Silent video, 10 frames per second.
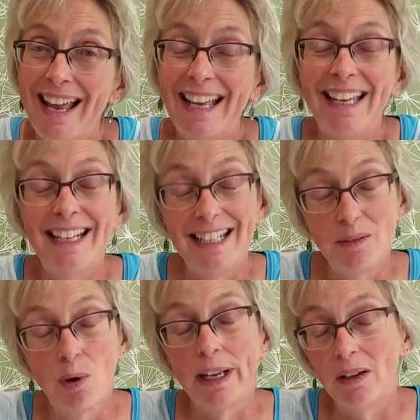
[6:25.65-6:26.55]
He did
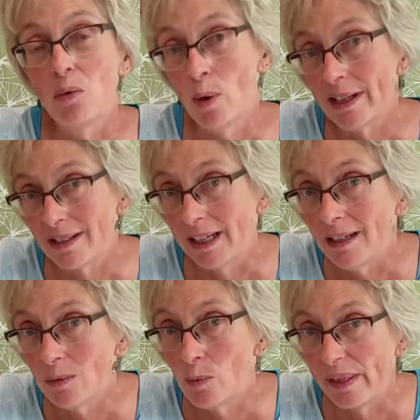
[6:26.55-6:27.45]
what he always
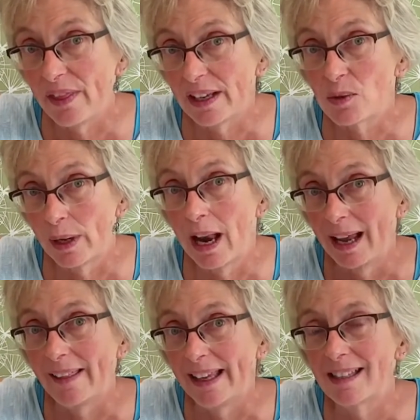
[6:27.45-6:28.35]
did when things were like
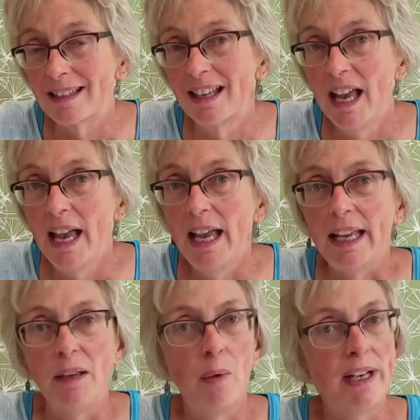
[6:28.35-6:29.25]
this.
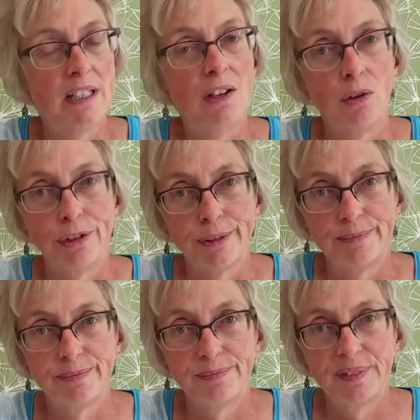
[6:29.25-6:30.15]
He went to God
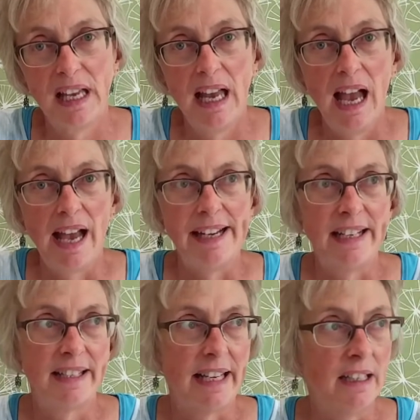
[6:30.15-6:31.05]
and he
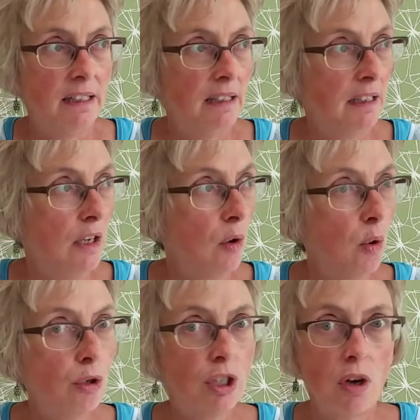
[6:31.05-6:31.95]
said,
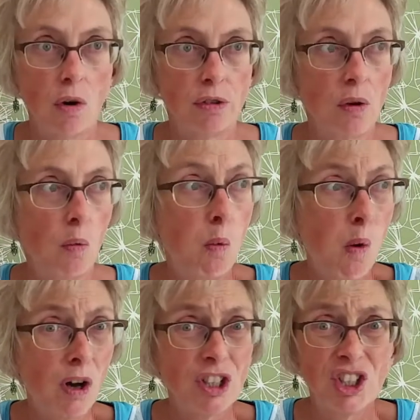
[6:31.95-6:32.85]
Lord God,
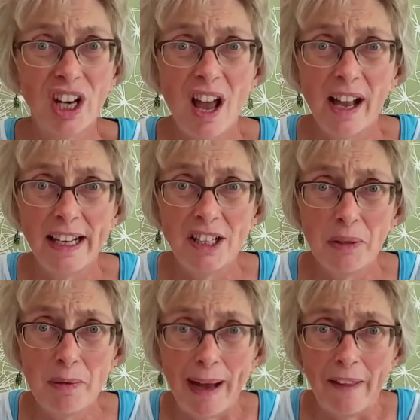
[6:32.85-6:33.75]
what shall I
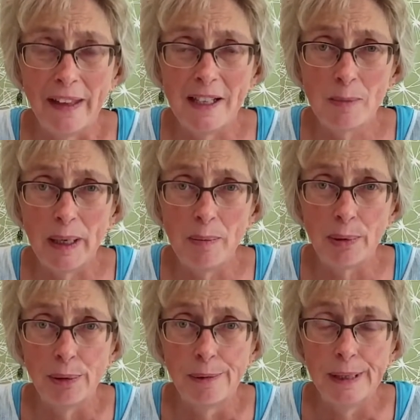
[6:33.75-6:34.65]
do about these
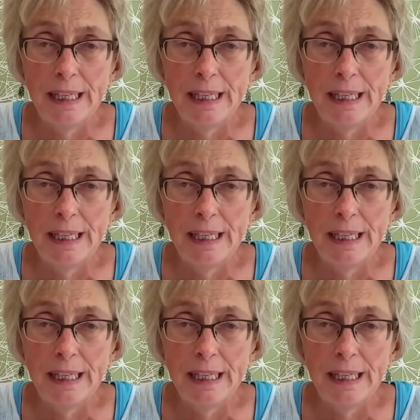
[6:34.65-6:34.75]
people?